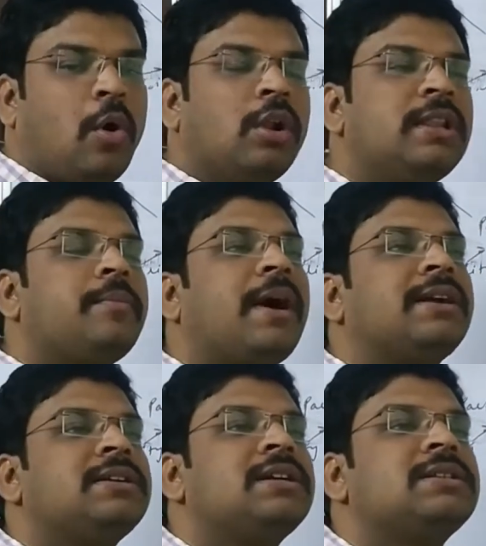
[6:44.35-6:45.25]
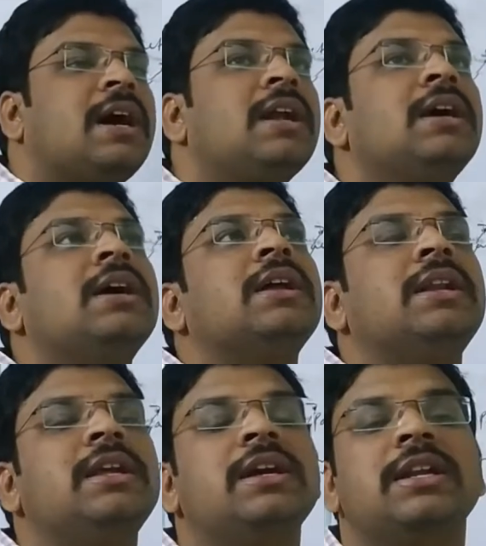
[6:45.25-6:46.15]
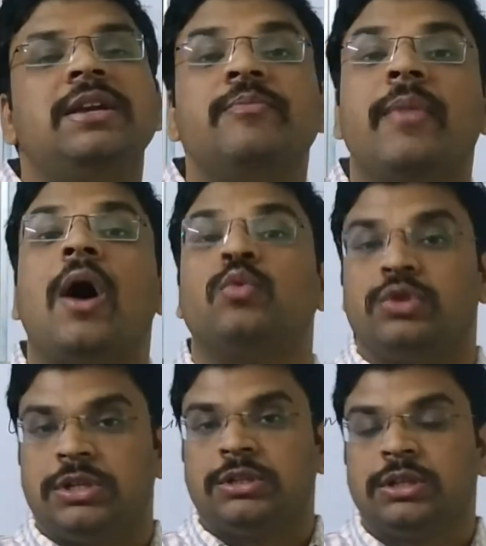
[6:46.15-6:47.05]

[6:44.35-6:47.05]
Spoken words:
All the partners are legally bound.